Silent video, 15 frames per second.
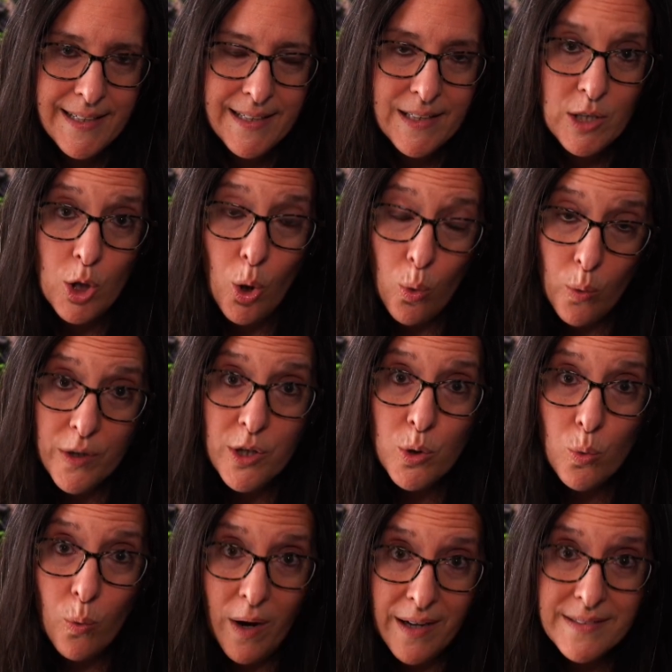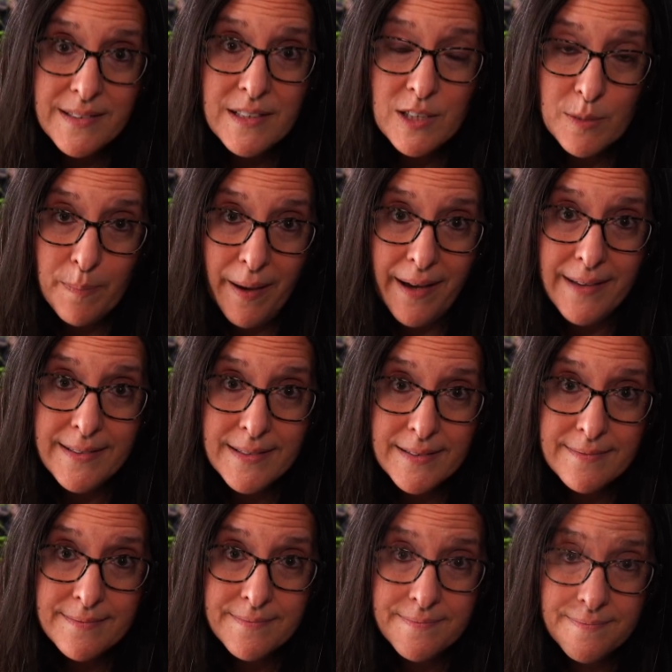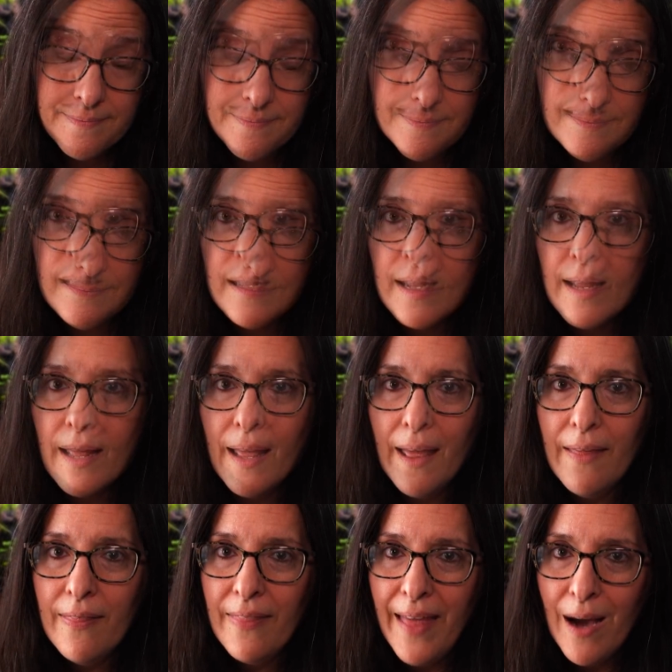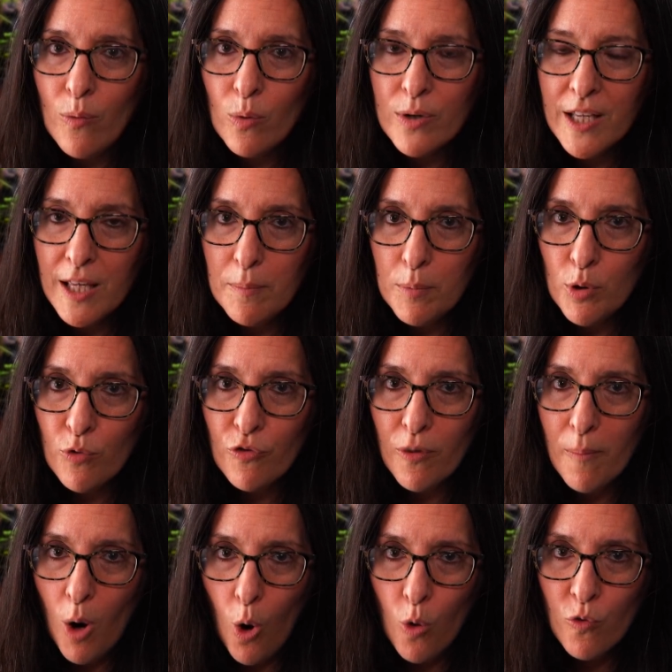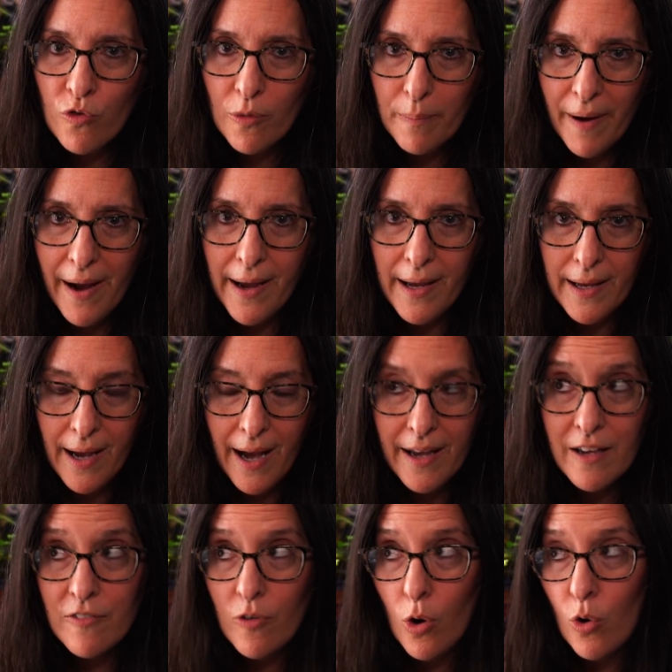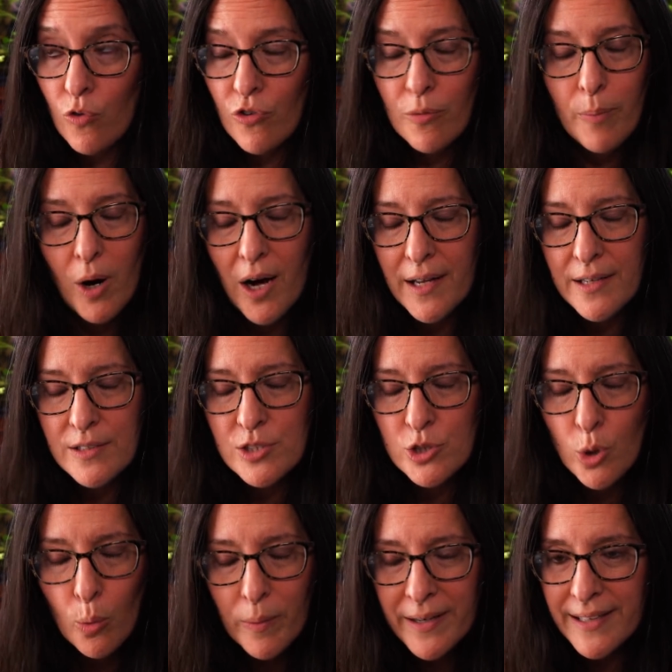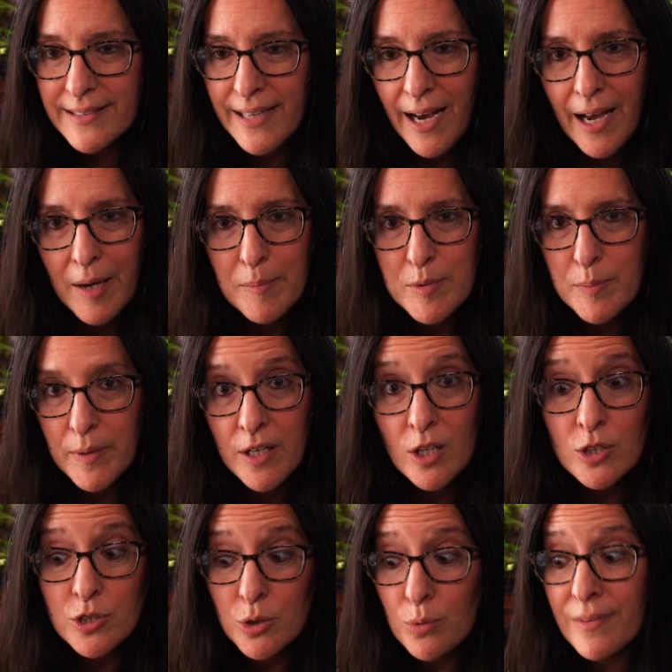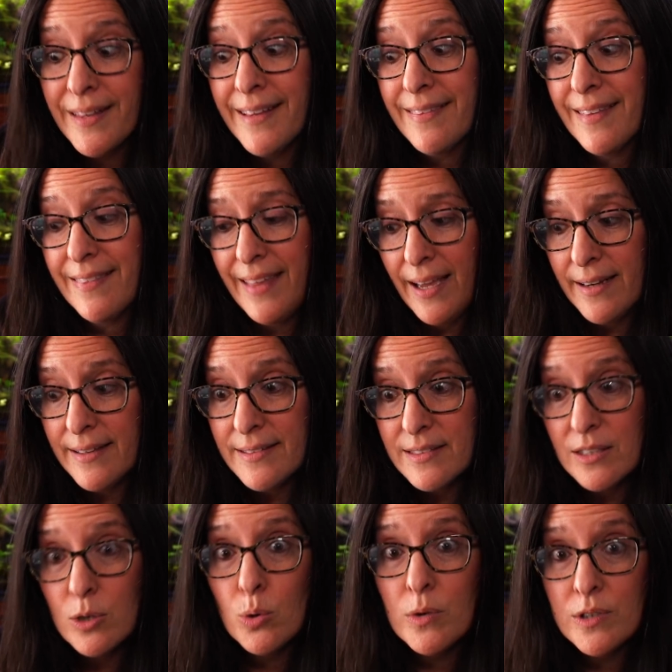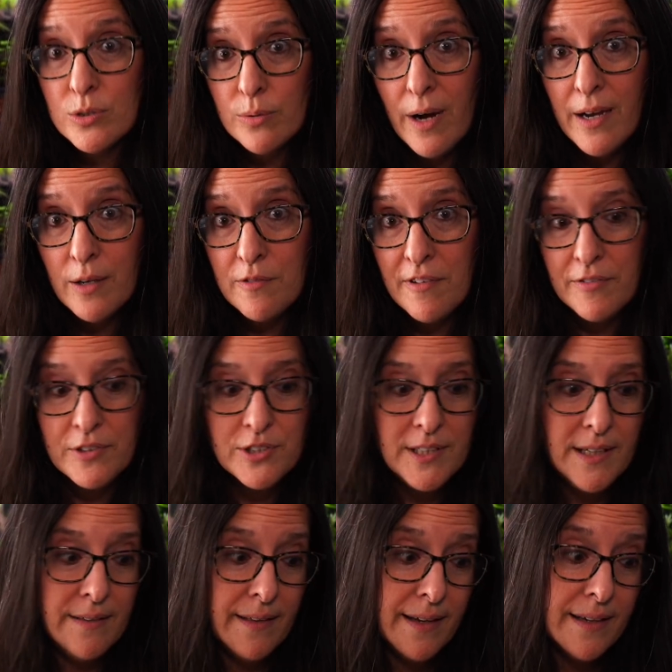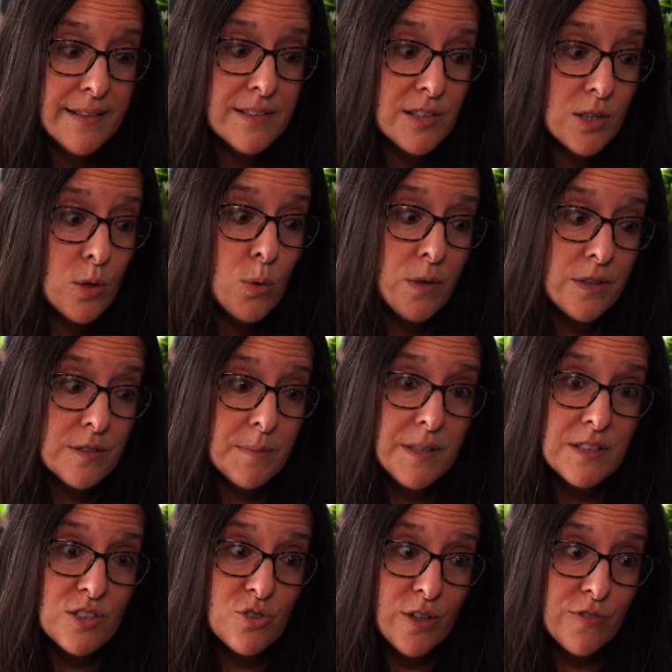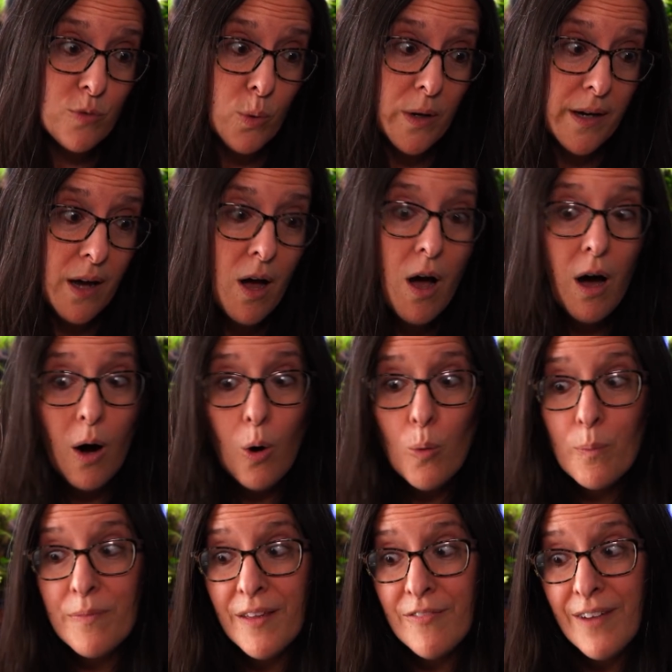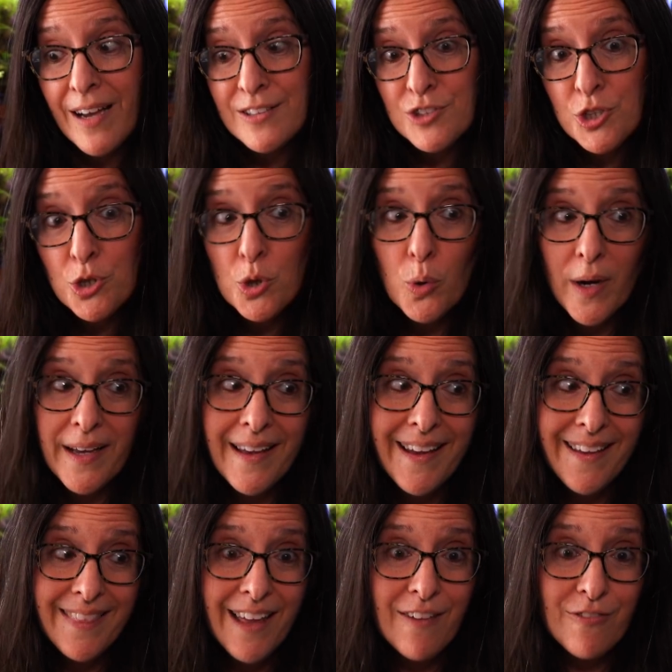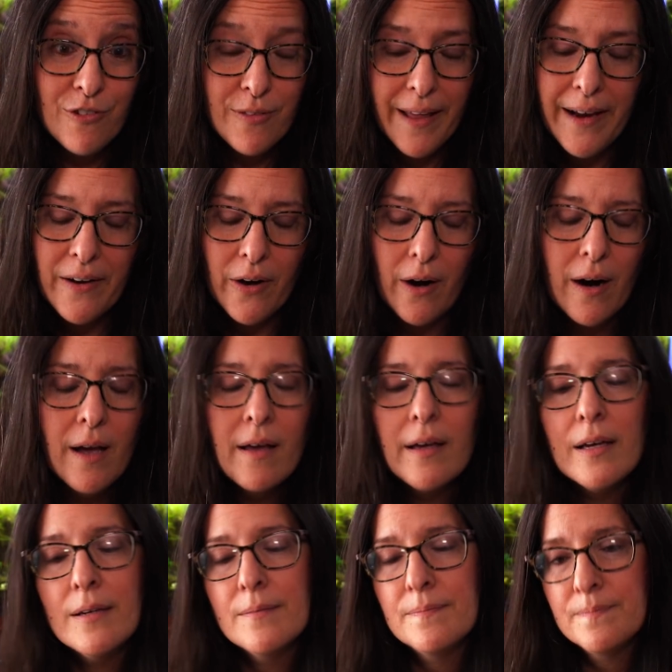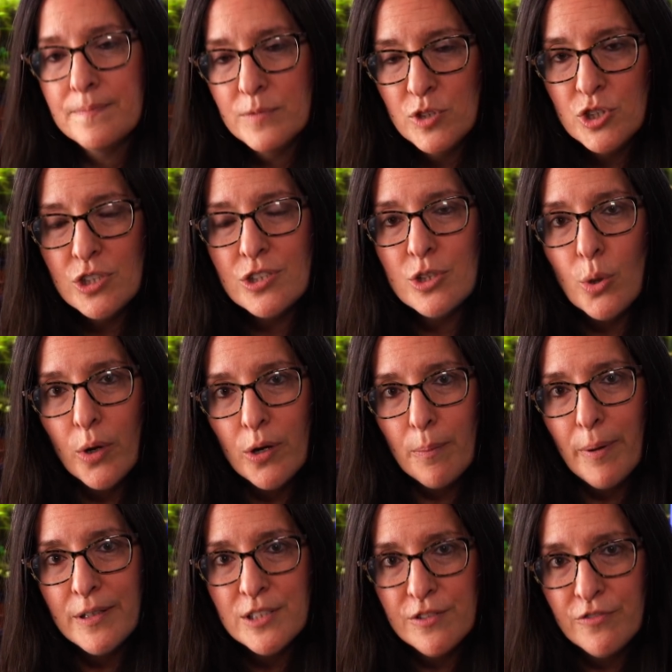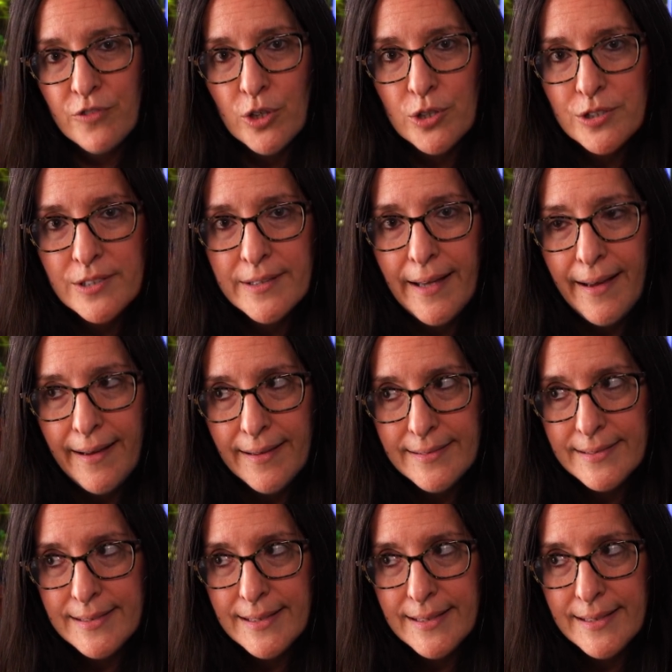know what you want to spend, and that will keep you from overbuying. I have overbought so many times because you think that that is the coolest rock you've ever seen, that is the coolest piece of driftwood. Oh, they've got two, I can get that for later. Just know your budget first and,